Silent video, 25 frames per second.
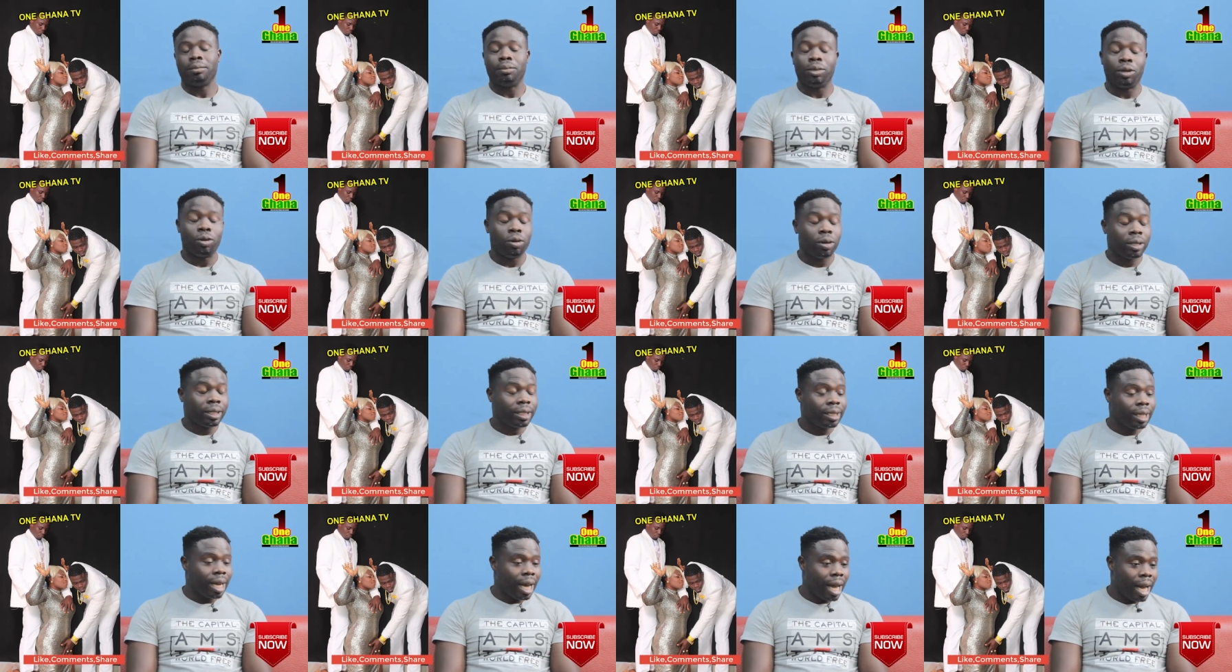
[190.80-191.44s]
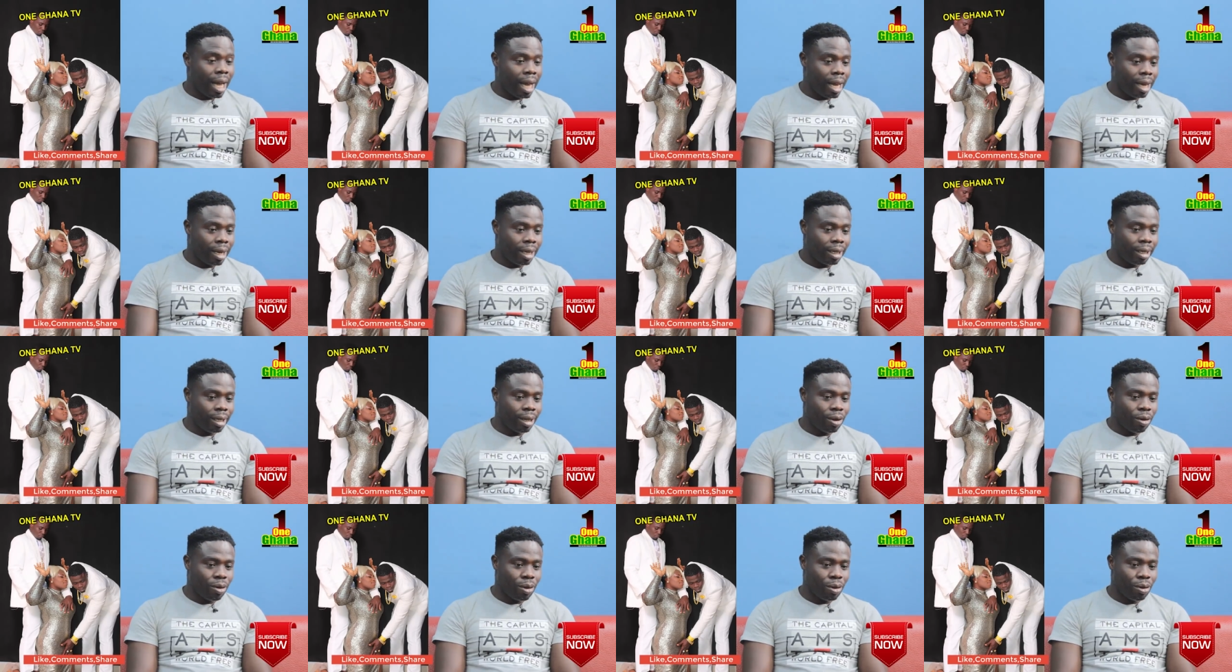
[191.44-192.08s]
Because, sir,
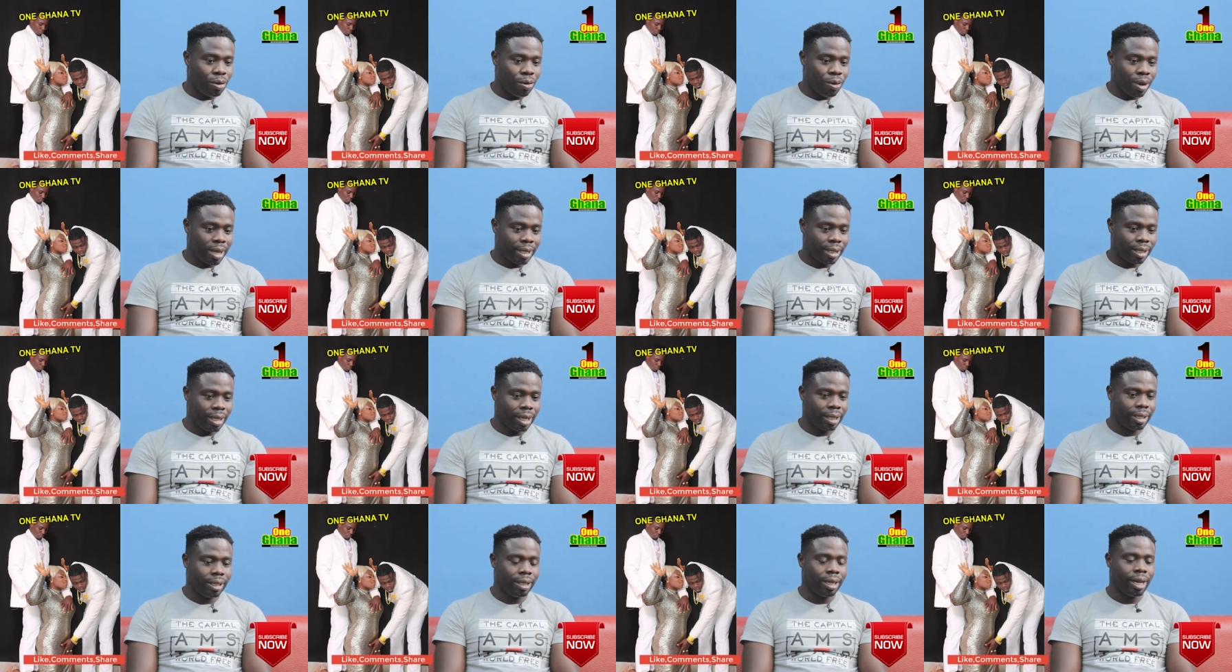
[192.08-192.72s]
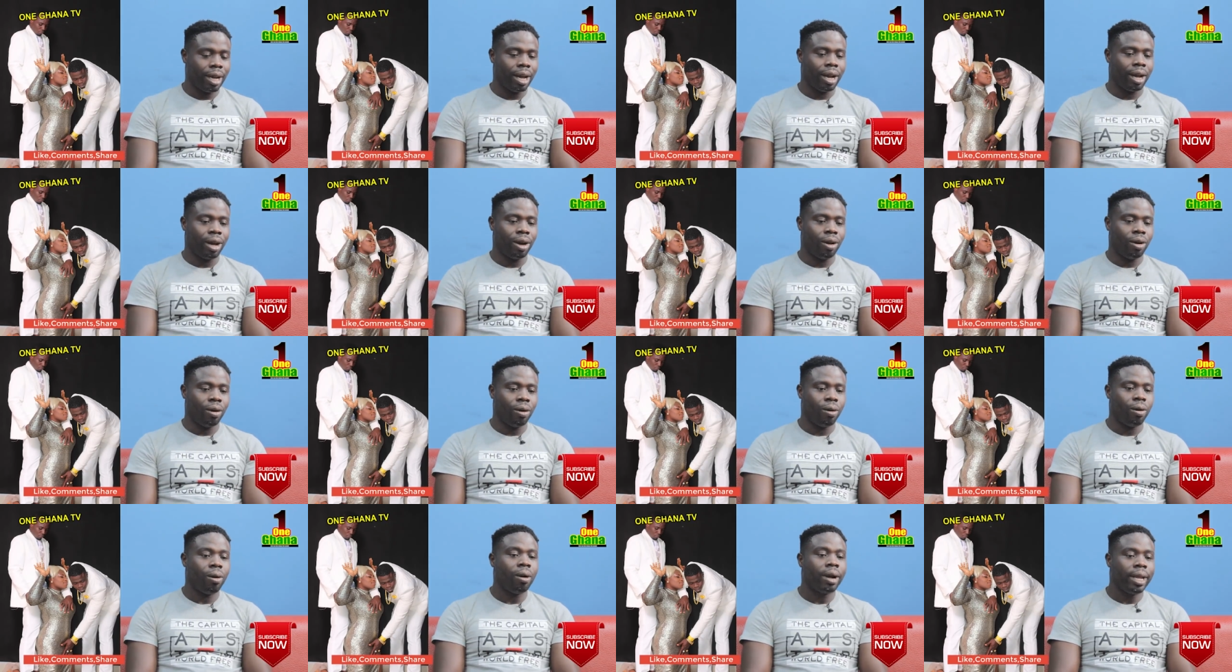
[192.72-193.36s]
there are no one start here
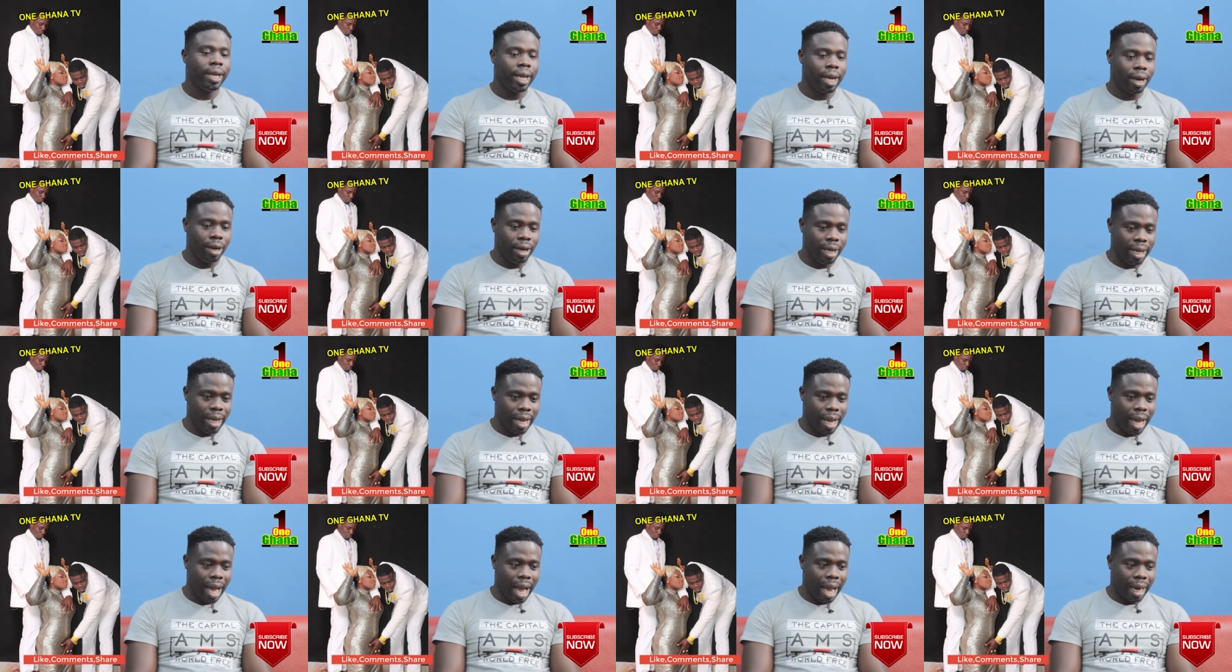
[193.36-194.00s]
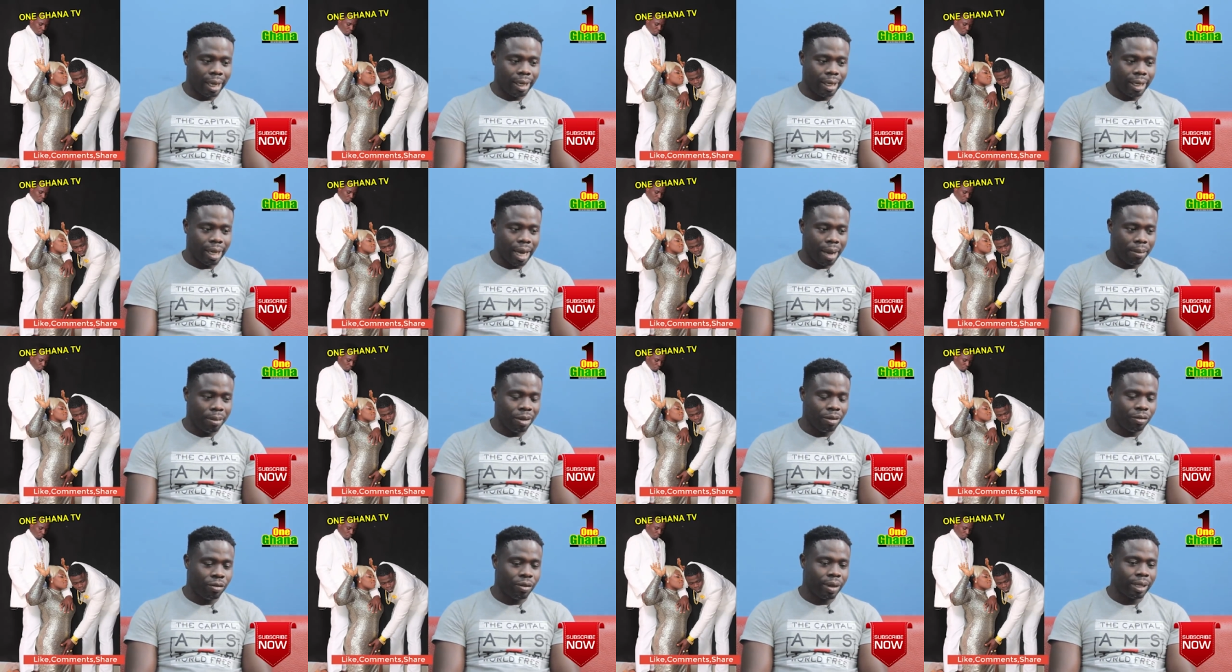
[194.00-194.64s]
all year, I dear,
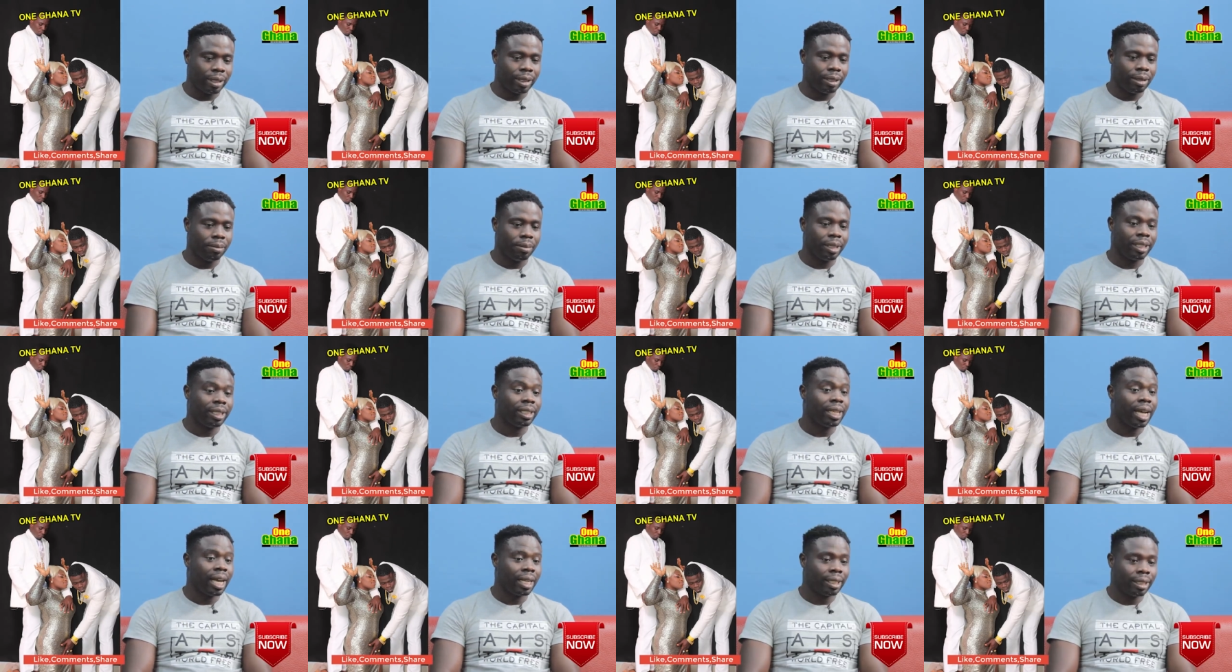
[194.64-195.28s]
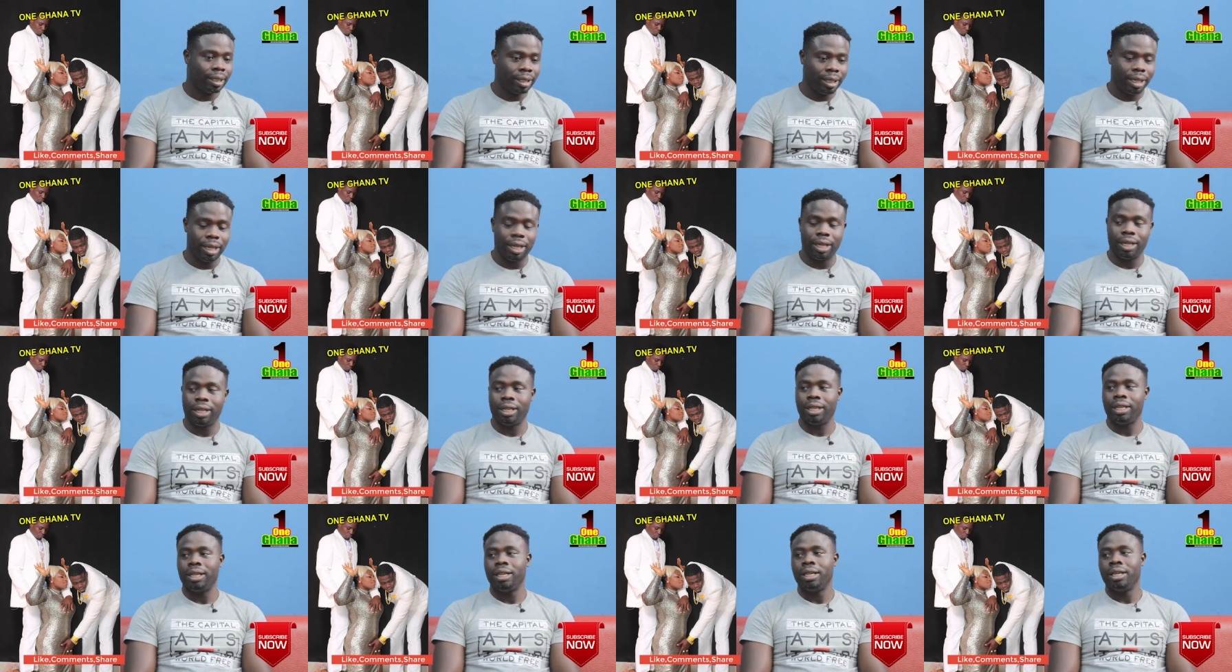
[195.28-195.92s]
I'm in France, I'm a
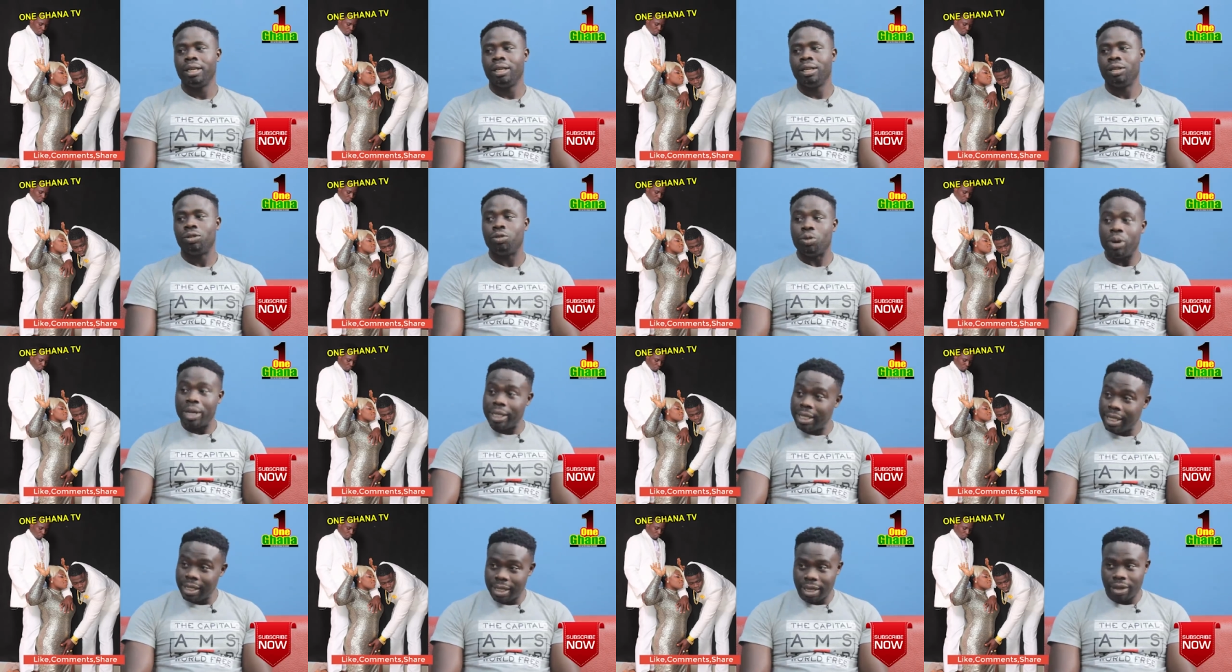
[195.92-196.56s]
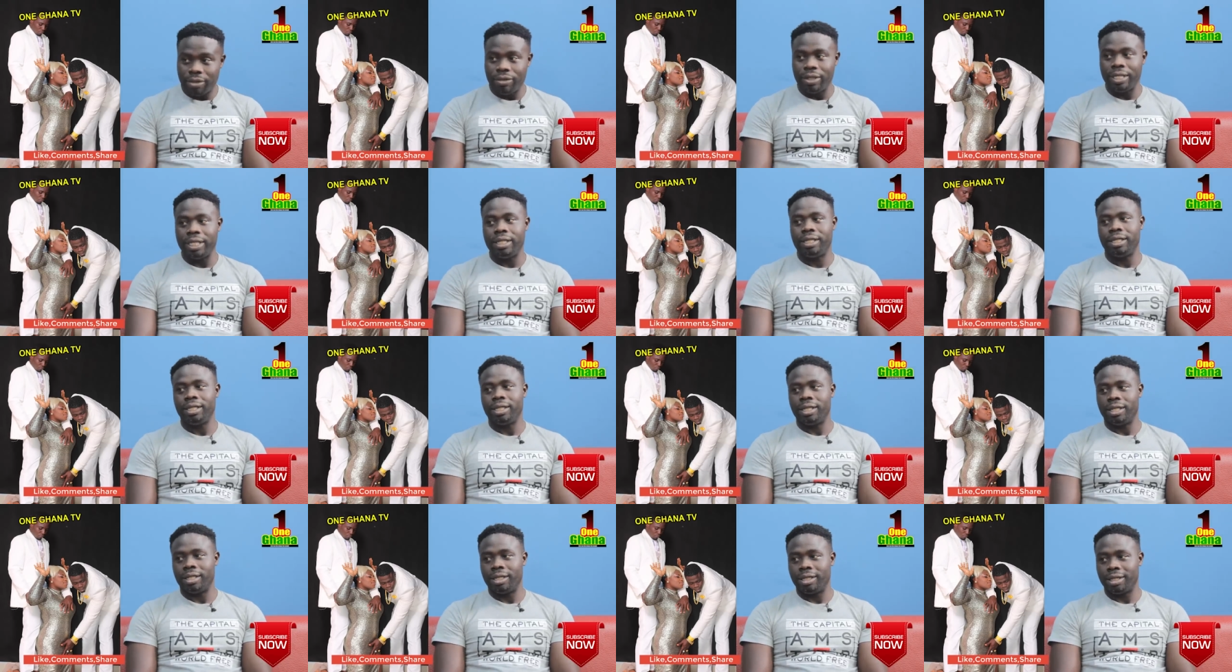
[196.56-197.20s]
twenty
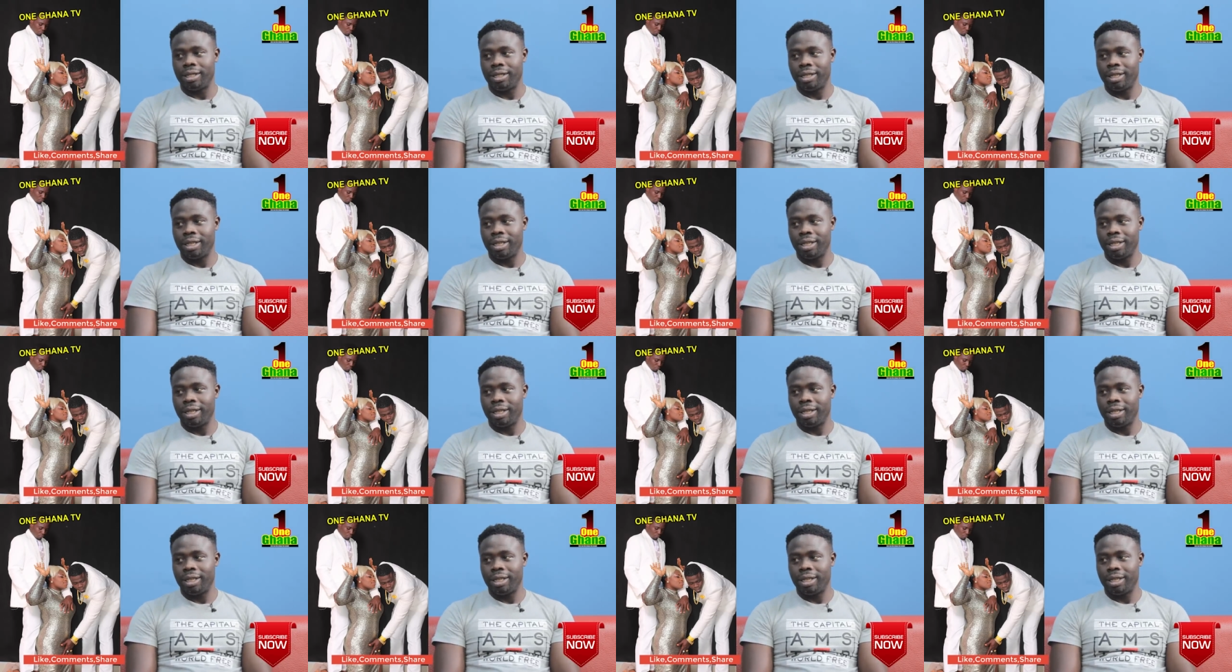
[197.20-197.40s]
seventeen.